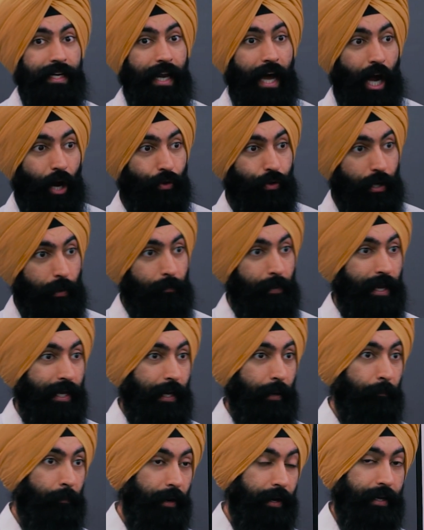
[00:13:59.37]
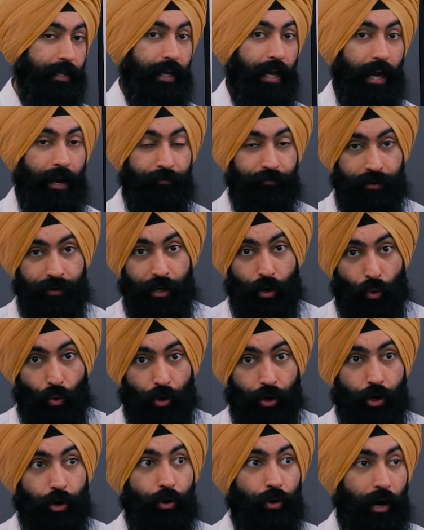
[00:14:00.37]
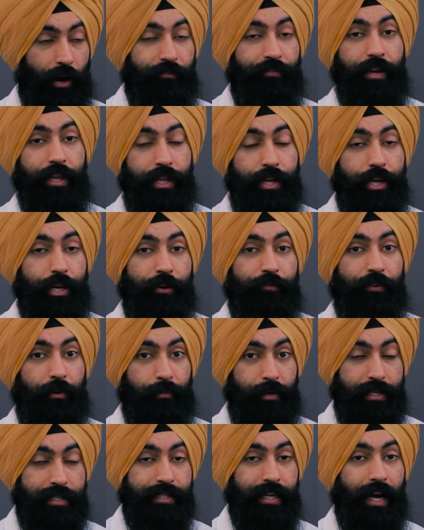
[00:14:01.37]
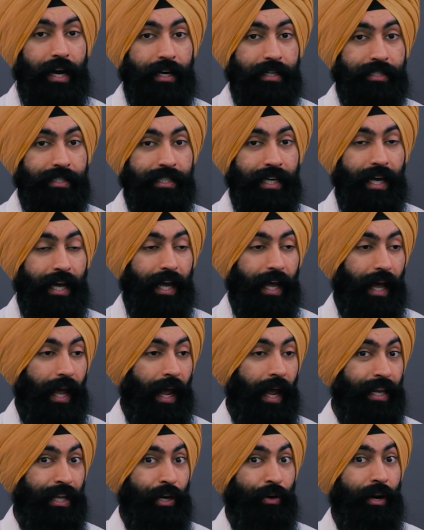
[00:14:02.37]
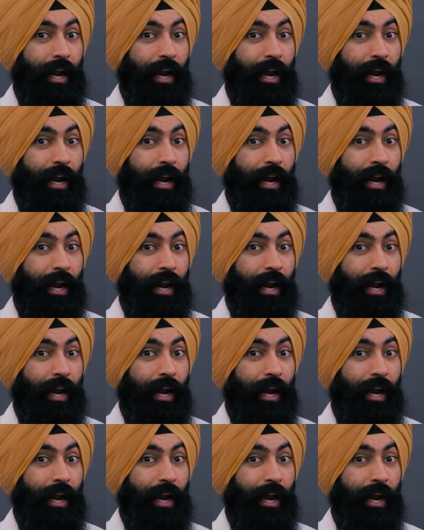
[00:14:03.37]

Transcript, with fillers: now you're making money every quarter or every year from your stocks and you